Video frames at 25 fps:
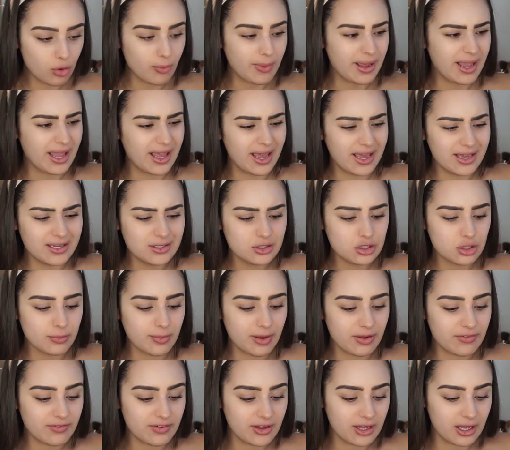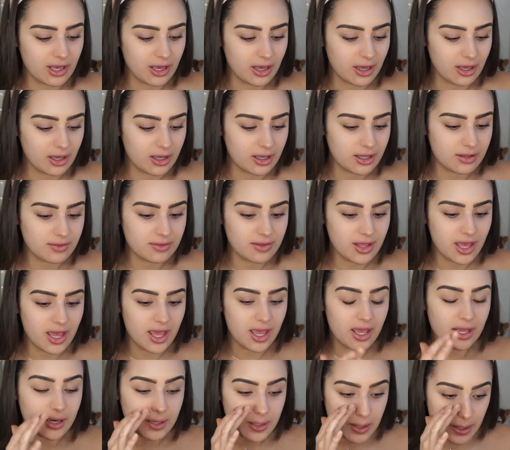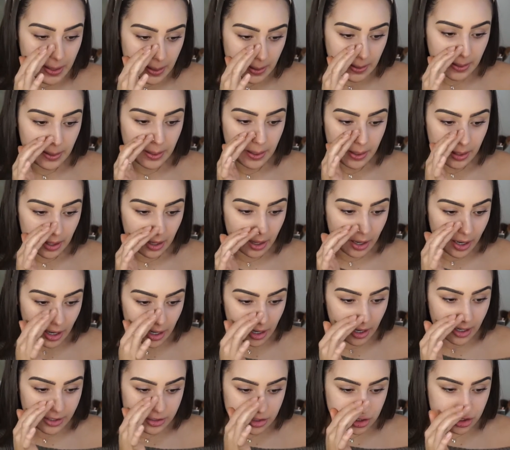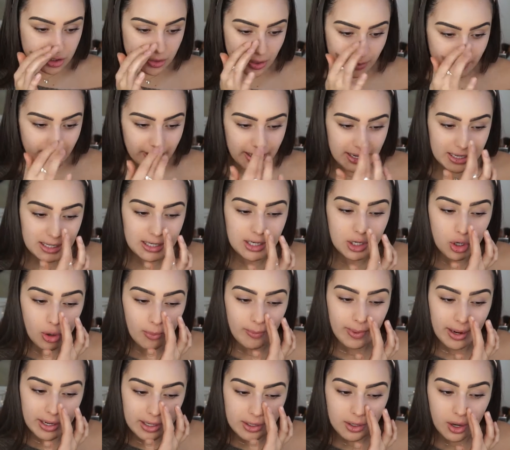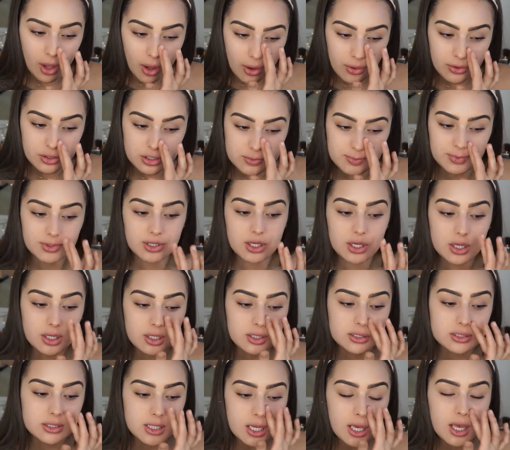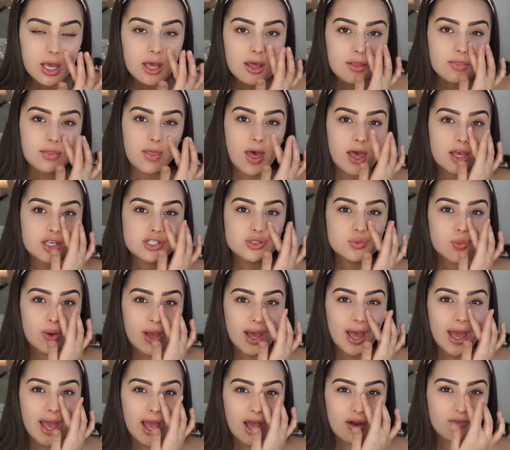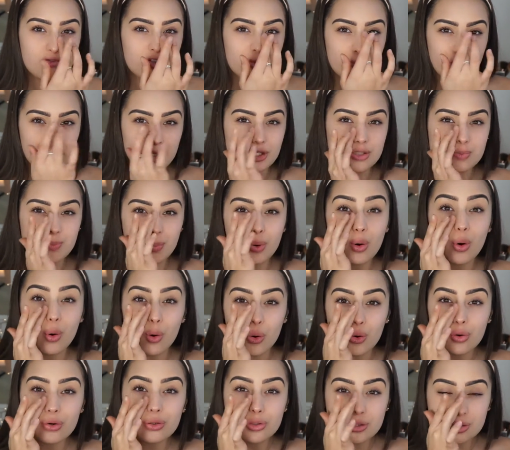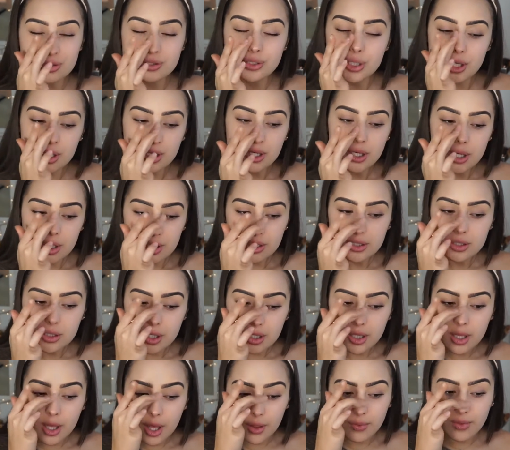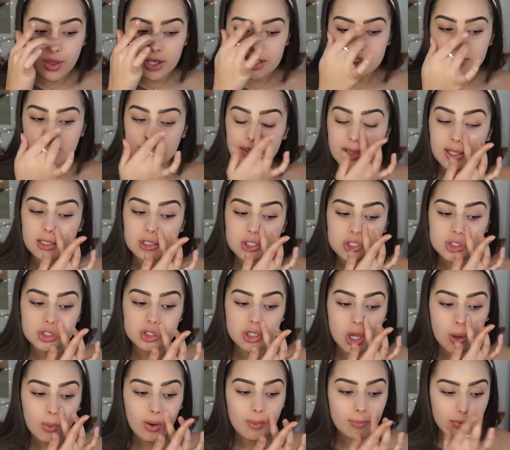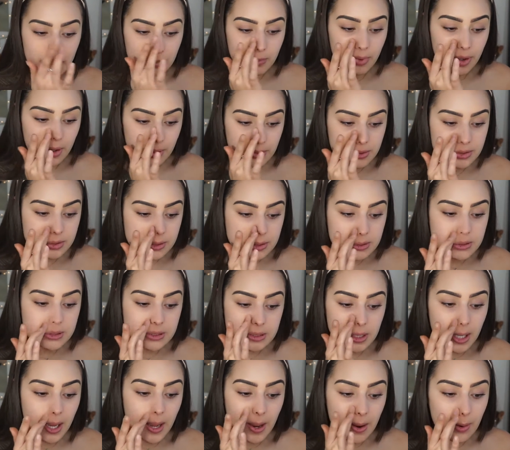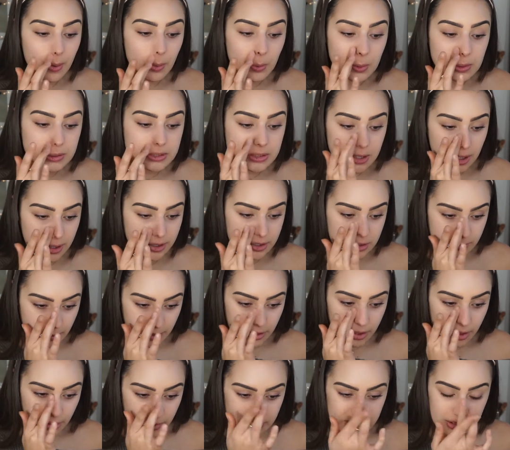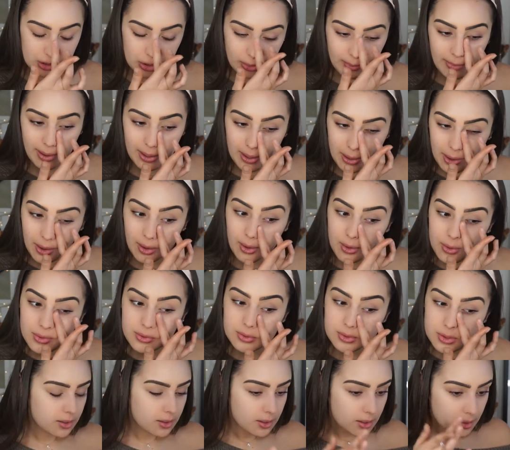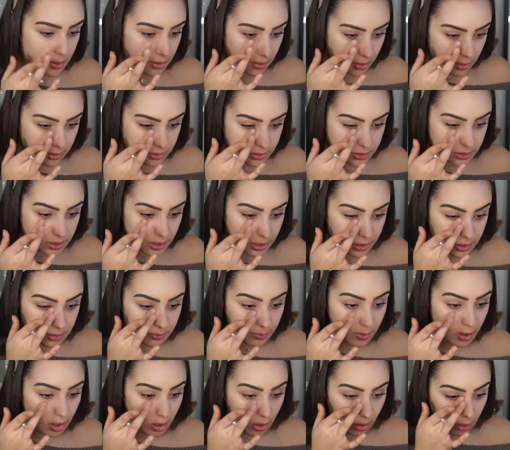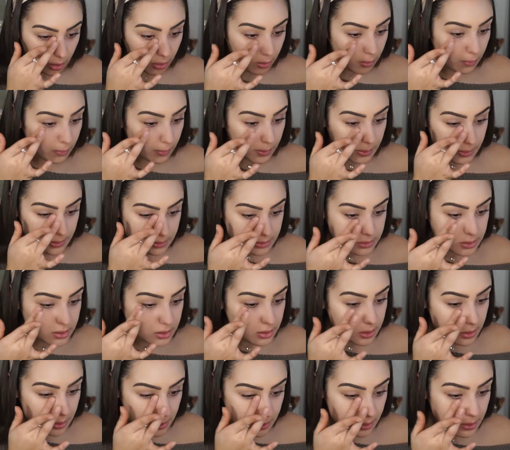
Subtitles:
or my finger, and then I like to do it mainly on my nose because that's where I have the most pores and that's where they show up the most. So on the sides of my nose and on my nose, underneath my eyes.